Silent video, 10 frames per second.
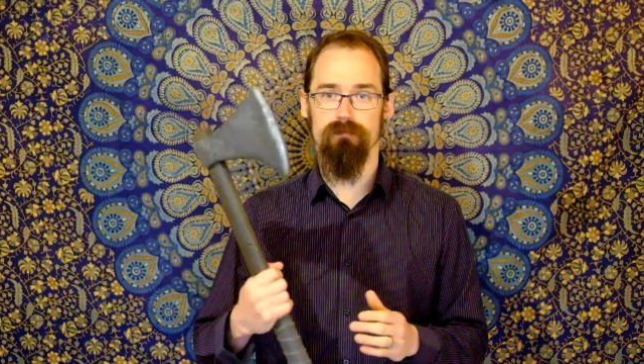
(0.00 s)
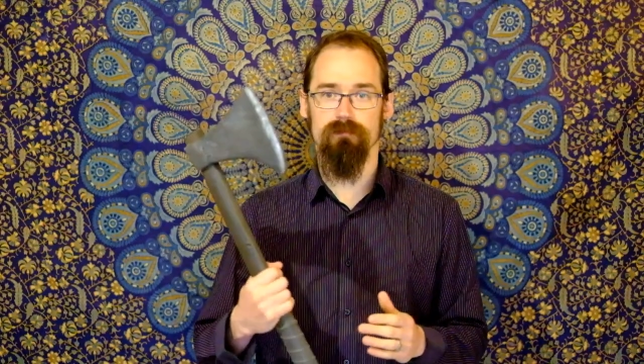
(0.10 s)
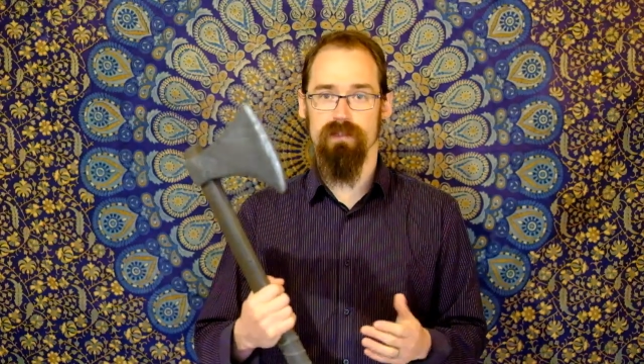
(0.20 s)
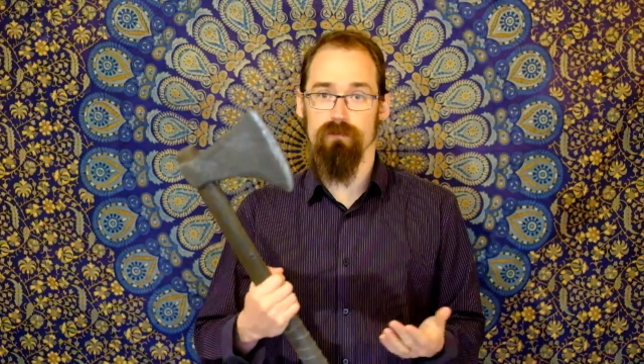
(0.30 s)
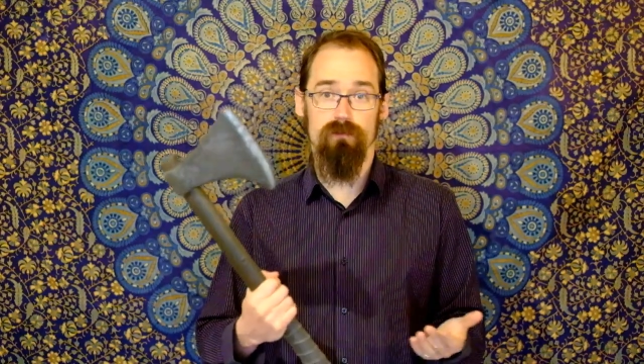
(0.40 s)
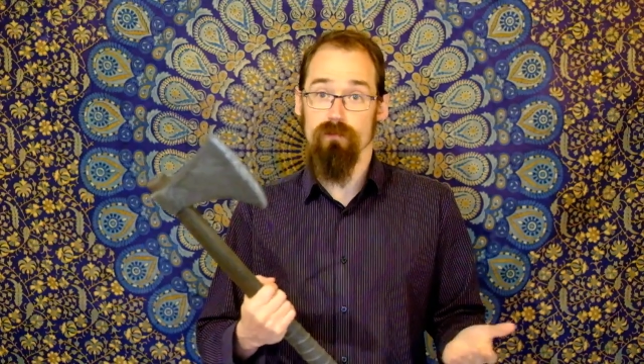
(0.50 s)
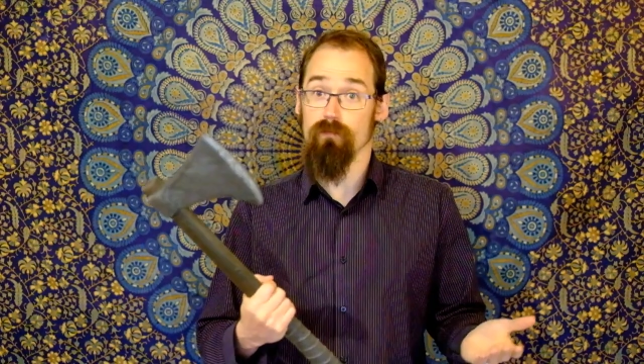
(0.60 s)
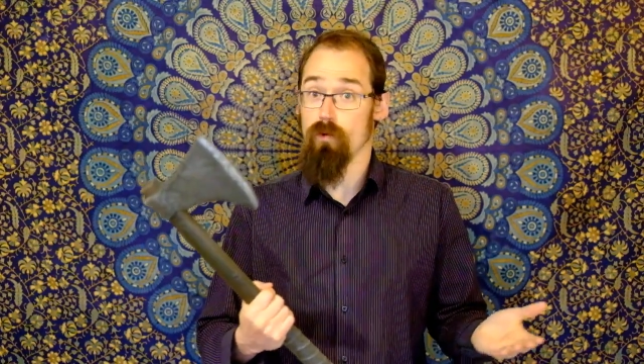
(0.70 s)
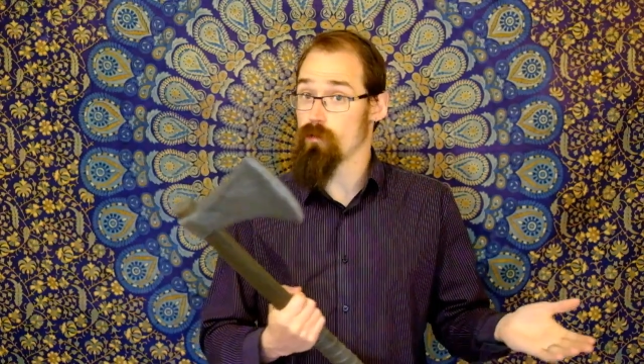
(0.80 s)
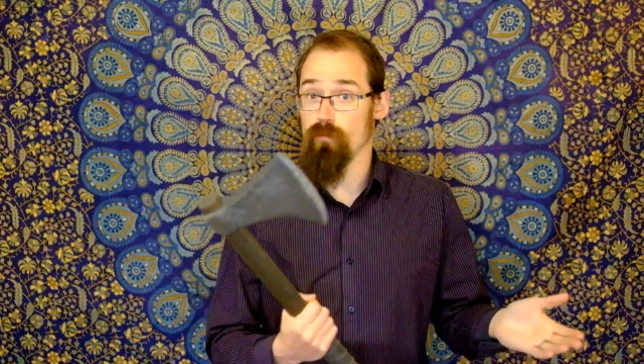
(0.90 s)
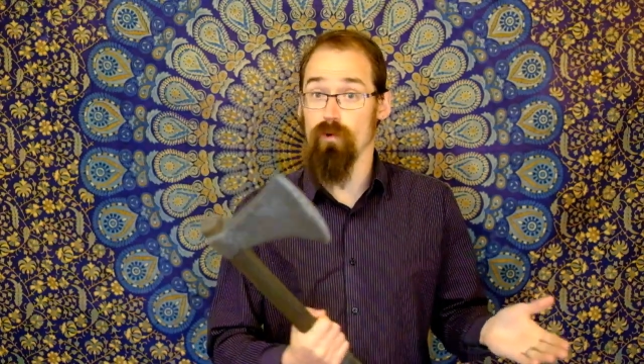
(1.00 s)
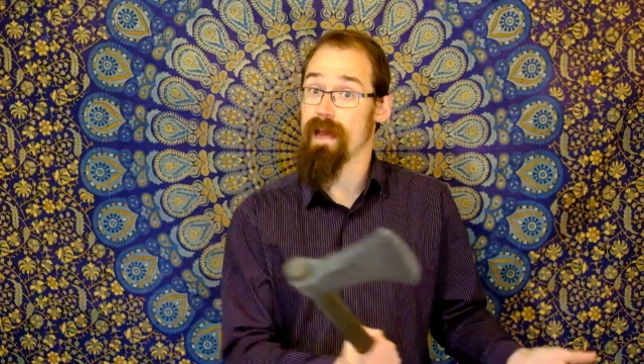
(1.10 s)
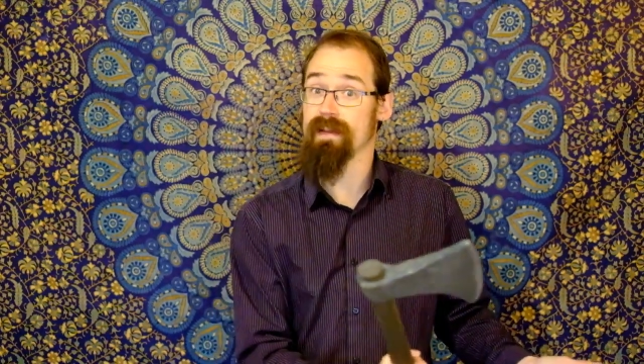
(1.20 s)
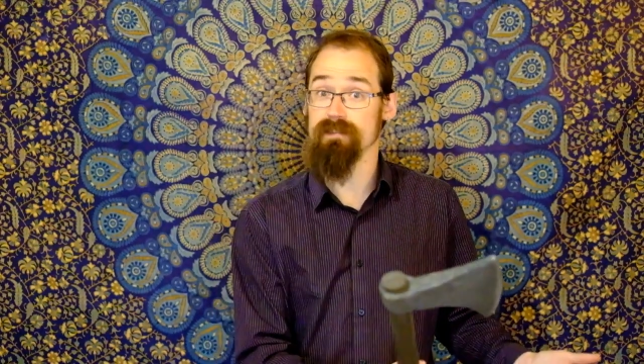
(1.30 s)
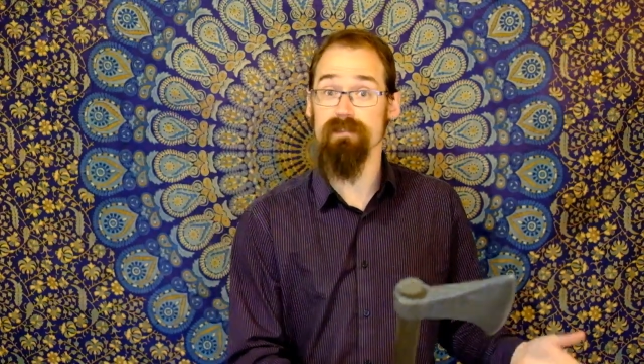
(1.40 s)
still good wood
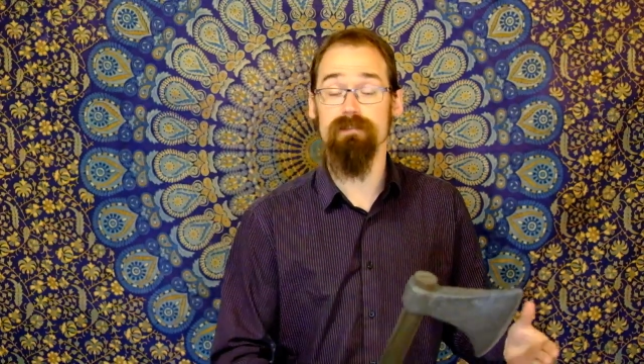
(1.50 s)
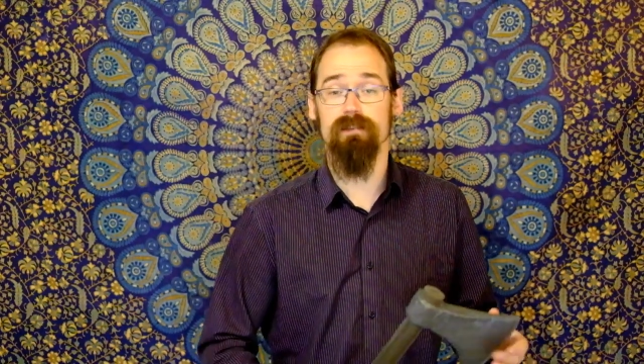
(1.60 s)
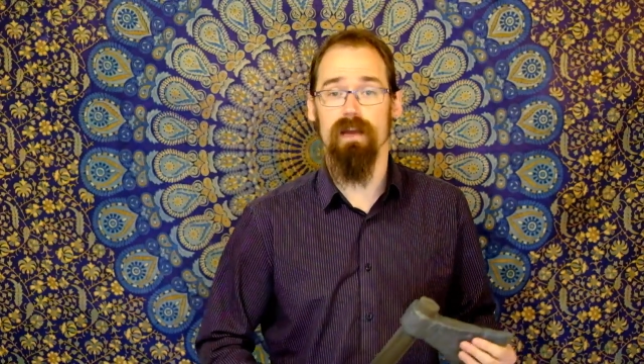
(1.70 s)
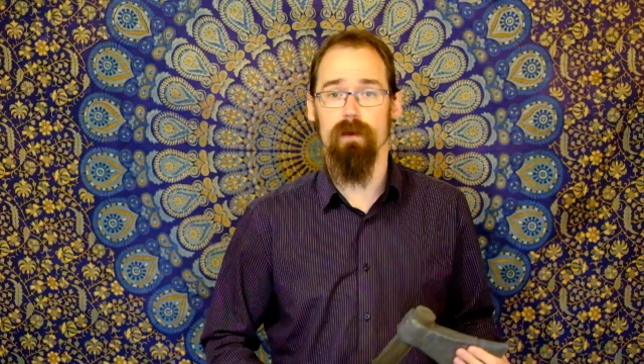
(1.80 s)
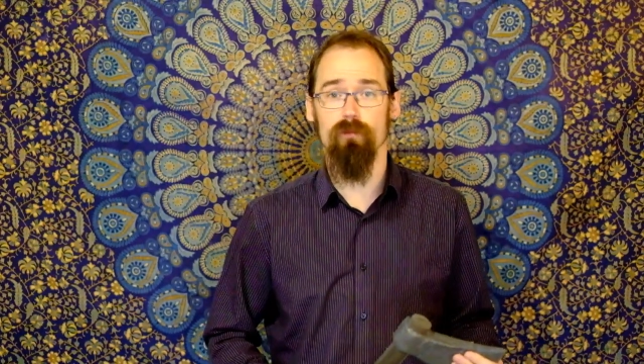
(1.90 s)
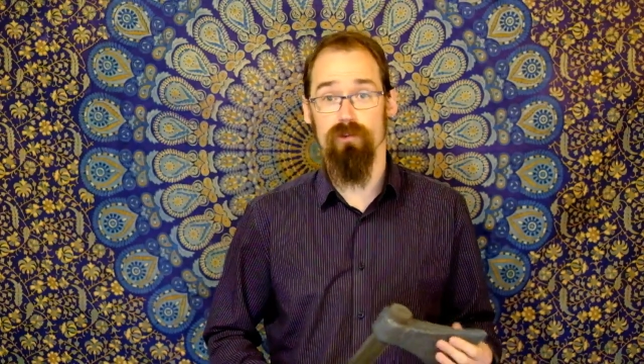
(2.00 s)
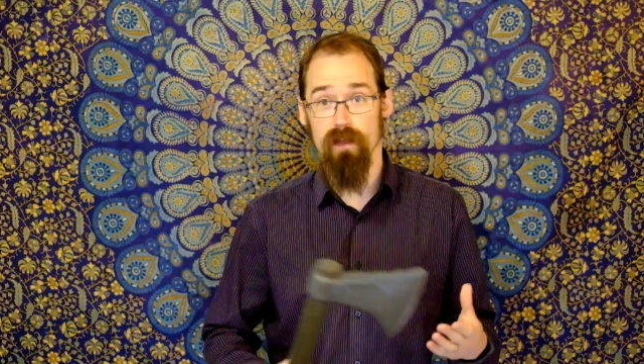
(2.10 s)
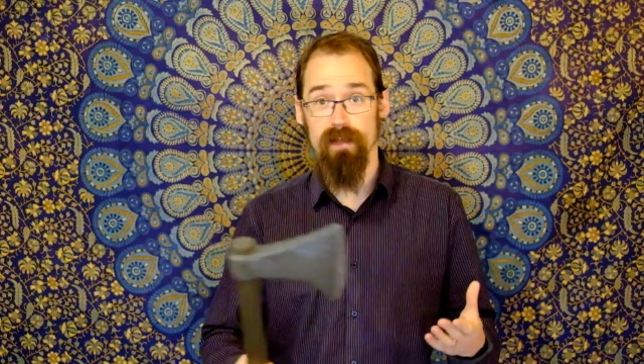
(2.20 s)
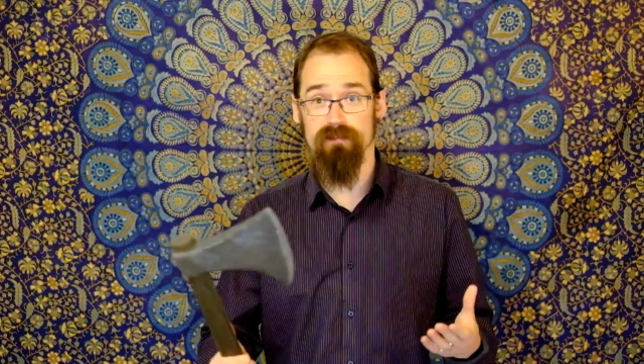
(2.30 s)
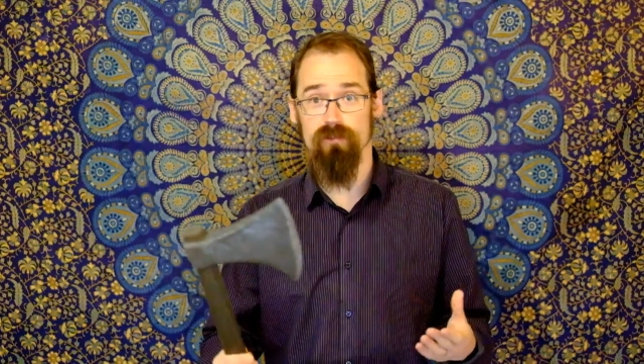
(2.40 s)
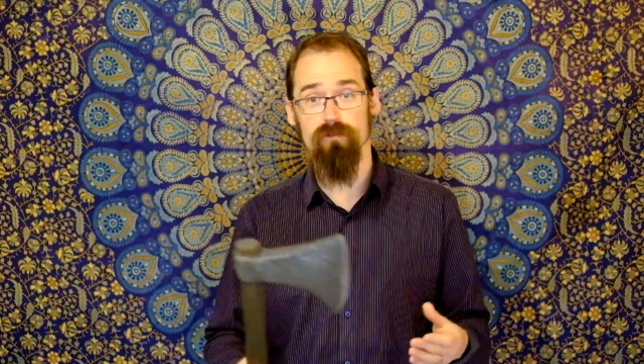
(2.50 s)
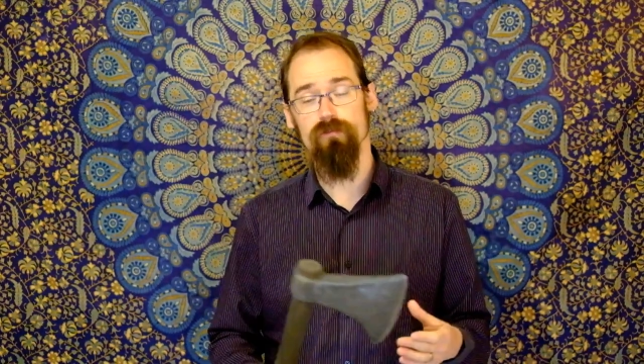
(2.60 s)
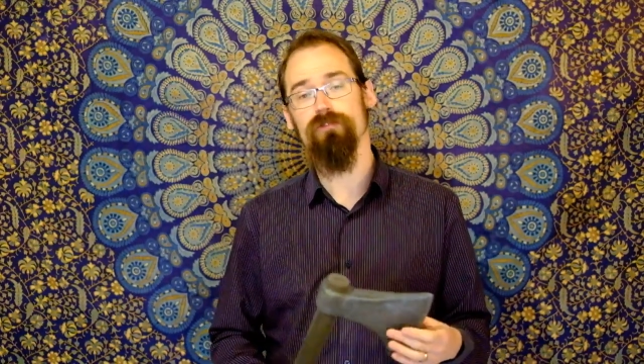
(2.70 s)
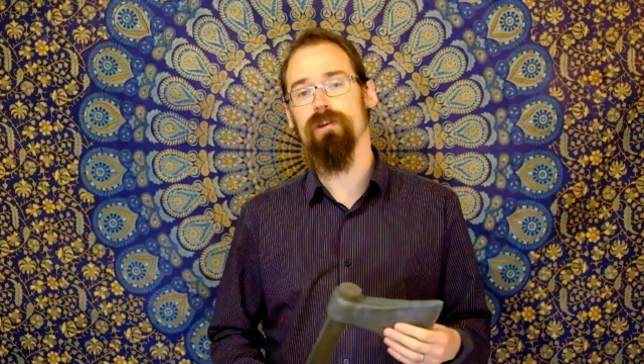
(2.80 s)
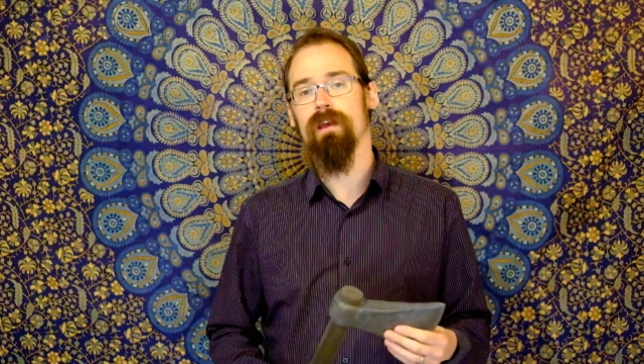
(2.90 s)
axes as tools,